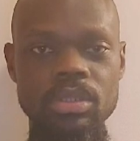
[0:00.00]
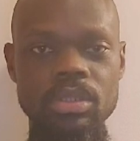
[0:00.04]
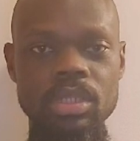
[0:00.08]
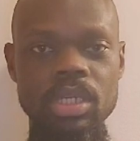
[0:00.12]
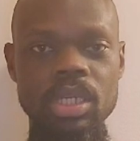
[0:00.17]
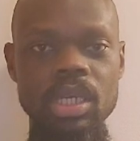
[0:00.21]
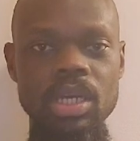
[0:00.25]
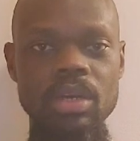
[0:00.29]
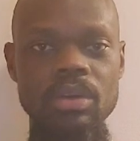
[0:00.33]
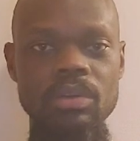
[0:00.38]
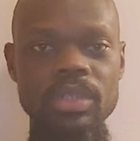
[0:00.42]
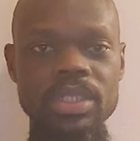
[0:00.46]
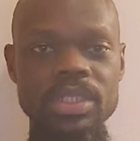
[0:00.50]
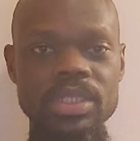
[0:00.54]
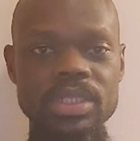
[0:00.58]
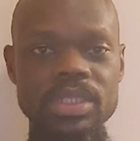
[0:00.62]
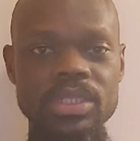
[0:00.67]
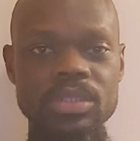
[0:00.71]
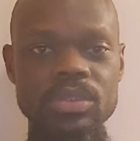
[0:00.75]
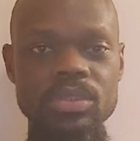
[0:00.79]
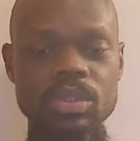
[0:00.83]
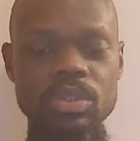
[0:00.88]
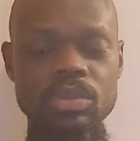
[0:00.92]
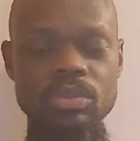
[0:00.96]
how is
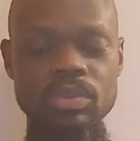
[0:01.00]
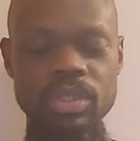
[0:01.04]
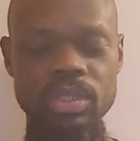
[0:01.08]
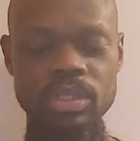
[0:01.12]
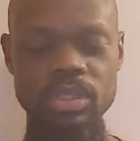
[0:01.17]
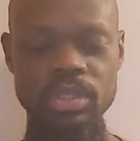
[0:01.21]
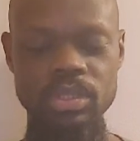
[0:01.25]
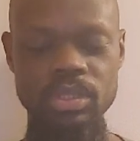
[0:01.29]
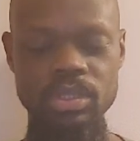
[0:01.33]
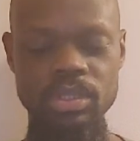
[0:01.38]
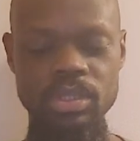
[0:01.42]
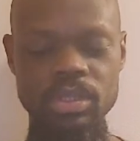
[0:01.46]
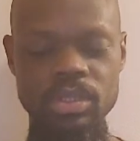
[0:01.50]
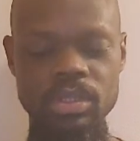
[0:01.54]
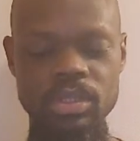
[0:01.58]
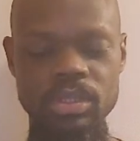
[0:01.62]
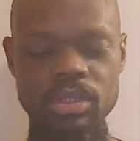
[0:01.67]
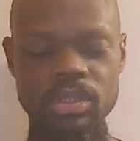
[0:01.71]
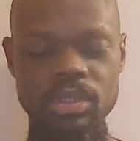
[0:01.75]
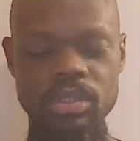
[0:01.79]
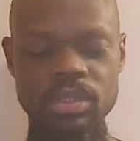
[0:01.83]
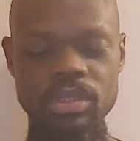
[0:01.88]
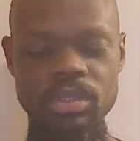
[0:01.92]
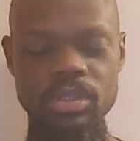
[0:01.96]
it going?
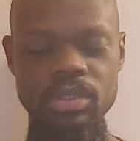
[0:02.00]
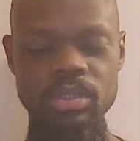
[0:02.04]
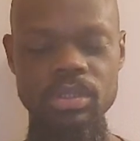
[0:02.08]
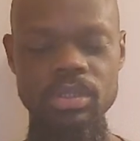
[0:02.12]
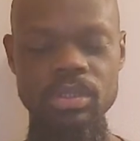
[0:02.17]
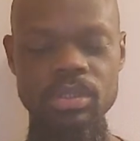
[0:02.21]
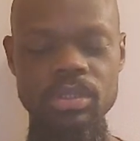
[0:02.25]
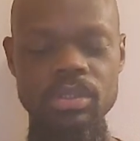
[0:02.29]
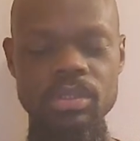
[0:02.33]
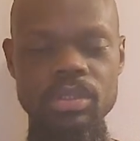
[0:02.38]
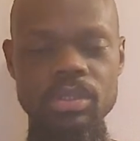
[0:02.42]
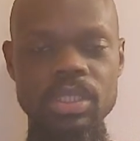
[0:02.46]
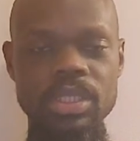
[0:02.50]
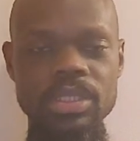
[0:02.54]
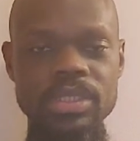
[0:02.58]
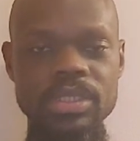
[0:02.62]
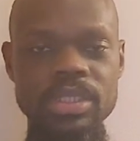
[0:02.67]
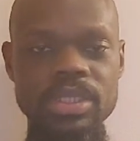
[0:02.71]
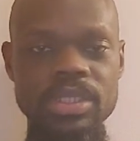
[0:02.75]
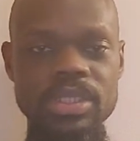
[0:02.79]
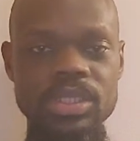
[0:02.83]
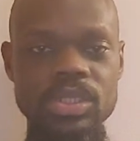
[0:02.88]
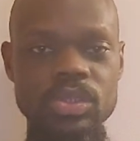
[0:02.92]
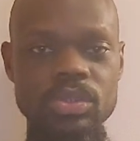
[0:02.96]
Is
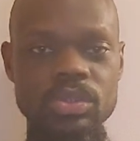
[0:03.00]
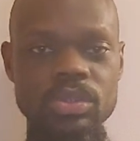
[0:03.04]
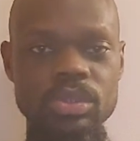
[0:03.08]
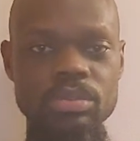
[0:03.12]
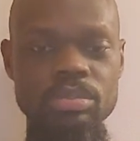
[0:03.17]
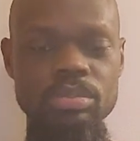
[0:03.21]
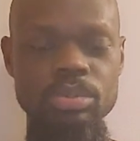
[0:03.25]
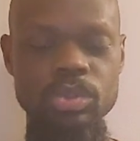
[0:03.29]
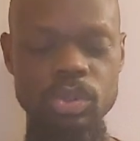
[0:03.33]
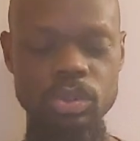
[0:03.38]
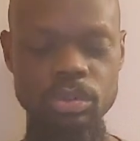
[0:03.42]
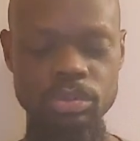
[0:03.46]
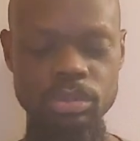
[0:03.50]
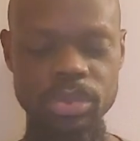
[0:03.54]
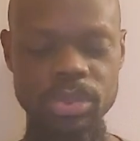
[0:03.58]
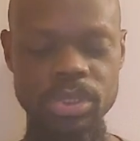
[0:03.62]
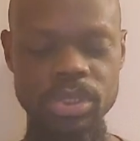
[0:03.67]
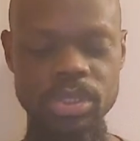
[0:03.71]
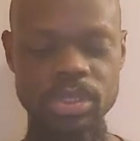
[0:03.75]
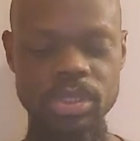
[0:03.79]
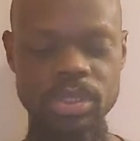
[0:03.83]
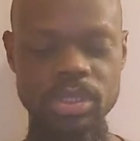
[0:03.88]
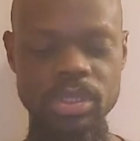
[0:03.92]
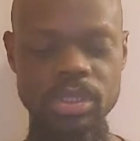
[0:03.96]
a story
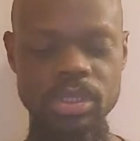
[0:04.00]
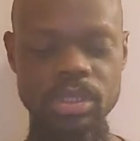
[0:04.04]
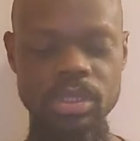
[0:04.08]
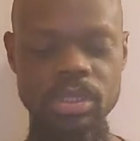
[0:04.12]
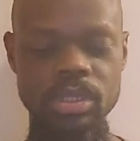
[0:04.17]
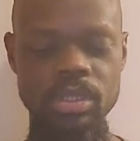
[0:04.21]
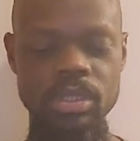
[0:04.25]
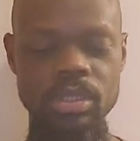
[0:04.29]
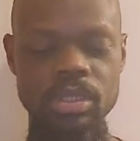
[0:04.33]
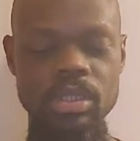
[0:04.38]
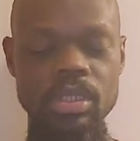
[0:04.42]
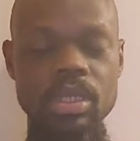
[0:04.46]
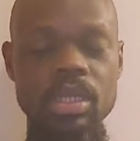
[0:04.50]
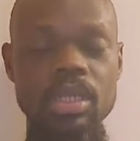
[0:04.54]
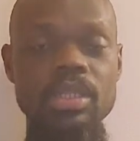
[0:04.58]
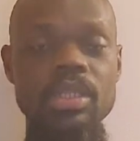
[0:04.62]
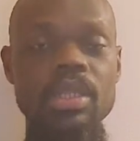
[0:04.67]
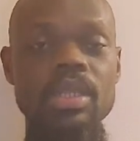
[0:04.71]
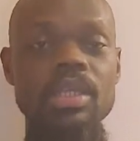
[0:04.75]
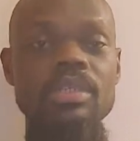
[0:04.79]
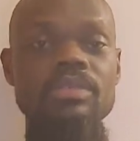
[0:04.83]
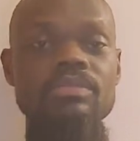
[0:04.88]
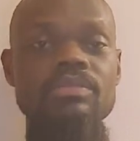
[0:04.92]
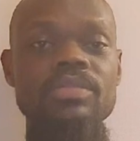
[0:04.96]
prompt.
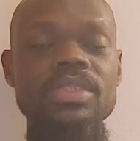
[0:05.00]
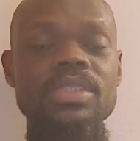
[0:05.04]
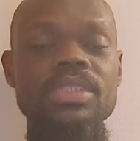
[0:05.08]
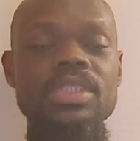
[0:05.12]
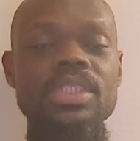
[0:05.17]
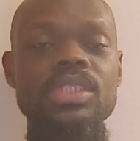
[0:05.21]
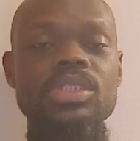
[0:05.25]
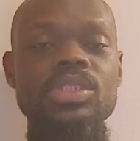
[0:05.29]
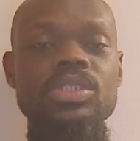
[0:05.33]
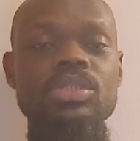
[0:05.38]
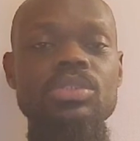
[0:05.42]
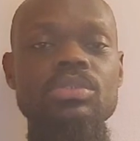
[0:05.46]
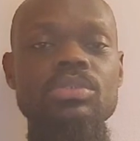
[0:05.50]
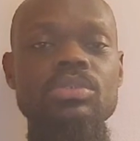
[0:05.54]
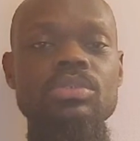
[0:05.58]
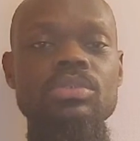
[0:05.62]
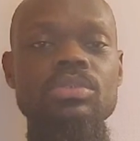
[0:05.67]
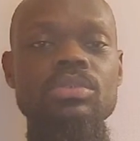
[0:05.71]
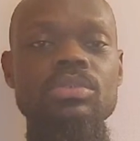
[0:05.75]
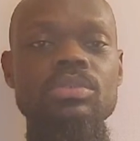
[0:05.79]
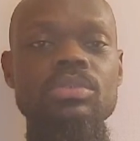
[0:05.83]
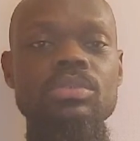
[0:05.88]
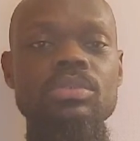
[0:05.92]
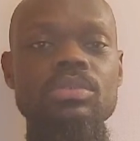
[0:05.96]
An
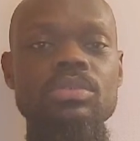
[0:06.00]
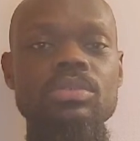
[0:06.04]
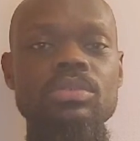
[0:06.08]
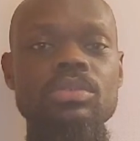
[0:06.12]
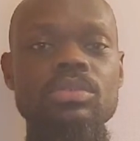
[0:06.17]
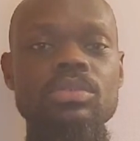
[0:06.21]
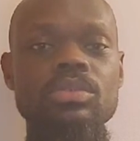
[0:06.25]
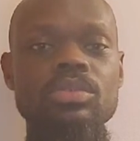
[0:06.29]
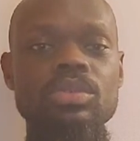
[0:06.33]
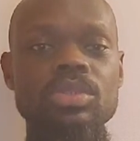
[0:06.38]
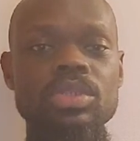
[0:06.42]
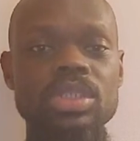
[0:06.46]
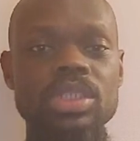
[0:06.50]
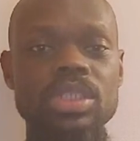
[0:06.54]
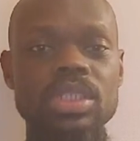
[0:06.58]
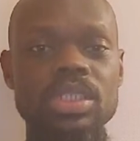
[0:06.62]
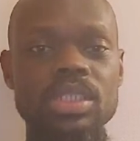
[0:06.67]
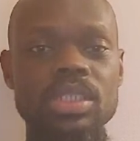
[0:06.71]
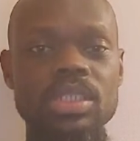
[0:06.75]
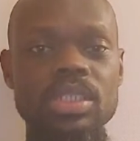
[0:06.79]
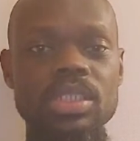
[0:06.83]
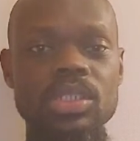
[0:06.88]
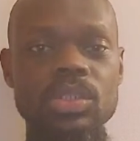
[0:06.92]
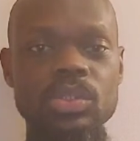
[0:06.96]
invitation to
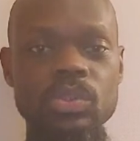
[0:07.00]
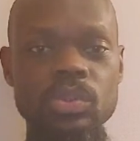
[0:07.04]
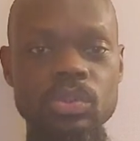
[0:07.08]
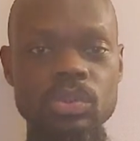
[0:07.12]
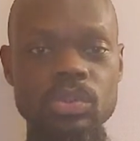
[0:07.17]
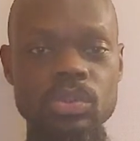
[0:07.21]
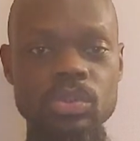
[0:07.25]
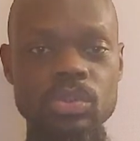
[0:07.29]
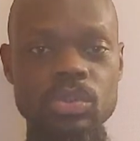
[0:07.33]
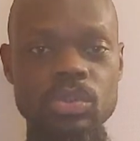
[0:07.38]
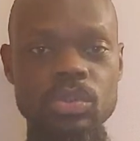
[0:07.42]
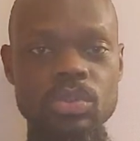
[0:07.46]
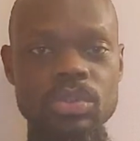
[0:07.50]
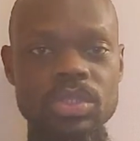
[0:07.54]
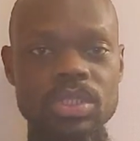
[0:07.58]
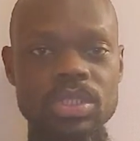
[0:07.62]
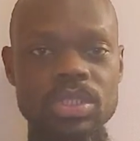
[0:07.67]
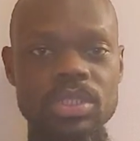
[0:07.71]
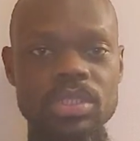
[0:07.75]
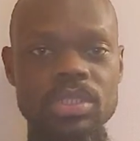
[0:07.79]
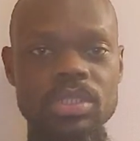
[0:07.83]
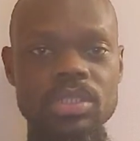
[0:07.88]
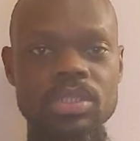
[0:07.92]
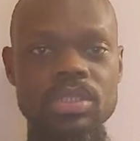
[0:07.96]
share your
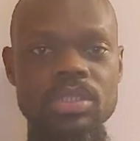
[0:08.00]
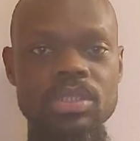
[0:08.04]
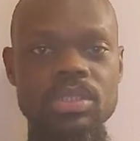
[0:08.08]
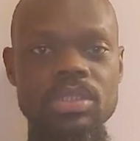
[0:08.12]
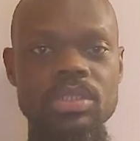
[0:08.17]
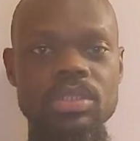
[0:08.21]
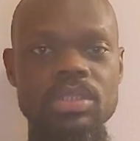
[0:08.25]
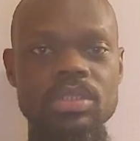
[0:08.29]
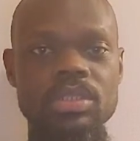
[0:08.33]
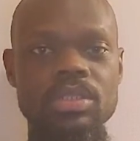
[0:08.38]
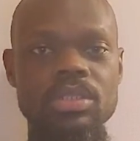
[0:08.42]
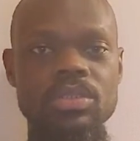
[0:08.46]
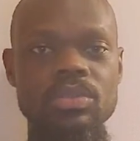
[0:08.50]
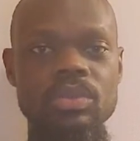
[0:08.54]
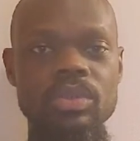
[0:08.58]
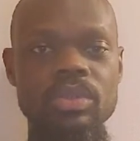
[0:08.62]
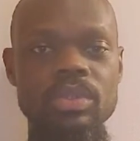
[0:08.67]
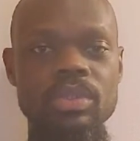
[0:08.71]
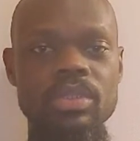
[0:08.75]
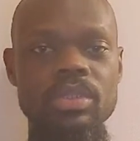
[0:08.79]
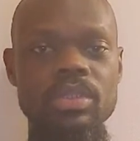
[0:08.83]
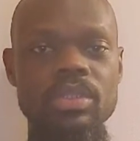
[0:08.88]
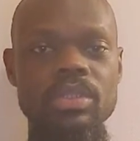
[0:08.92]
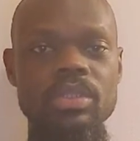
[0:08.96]
story
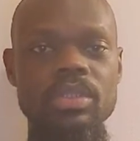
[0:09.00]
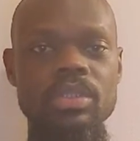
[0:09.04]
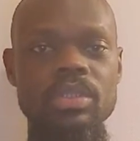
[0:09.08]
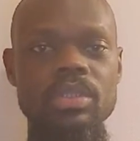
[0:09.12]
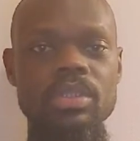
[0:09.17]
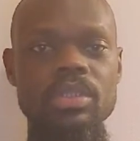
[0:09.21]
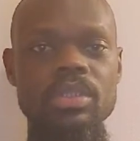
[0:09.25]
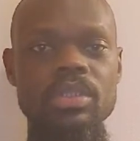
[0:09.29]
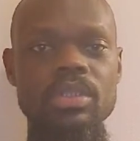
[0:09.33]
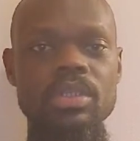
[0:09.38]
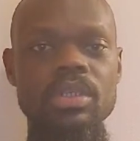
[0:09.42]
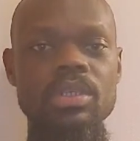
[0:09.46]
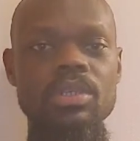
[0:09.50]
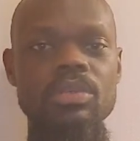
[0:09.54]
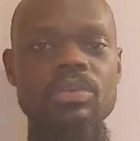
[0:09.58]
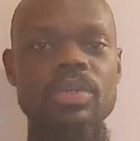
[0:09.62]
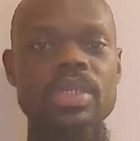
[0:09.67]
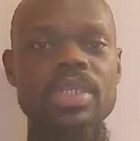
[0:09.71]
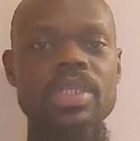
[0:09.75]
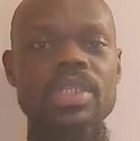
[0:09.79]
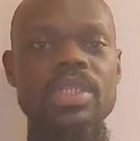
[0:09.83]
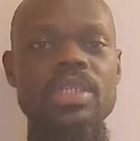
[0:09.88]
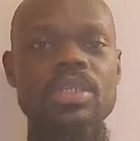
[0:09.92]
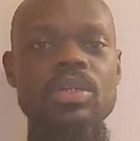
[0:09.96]
with a
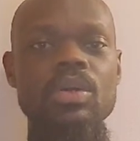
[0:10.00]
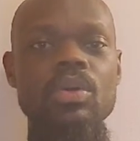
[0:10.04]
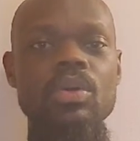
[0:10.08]
ready